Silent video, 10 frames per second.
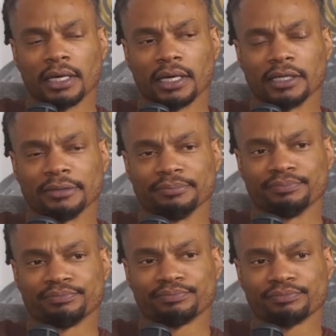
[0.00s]

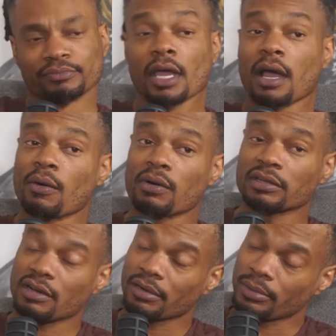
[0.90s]
Um, I want
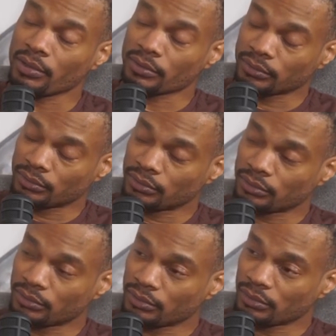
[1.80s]
to talk about
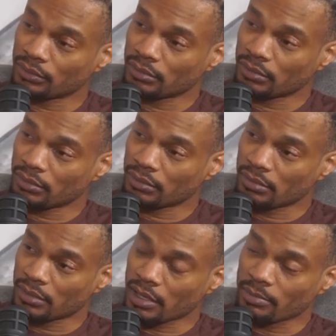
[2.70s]

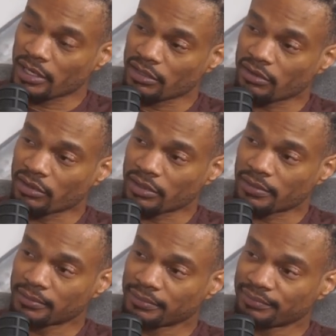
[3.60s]
how my year ended.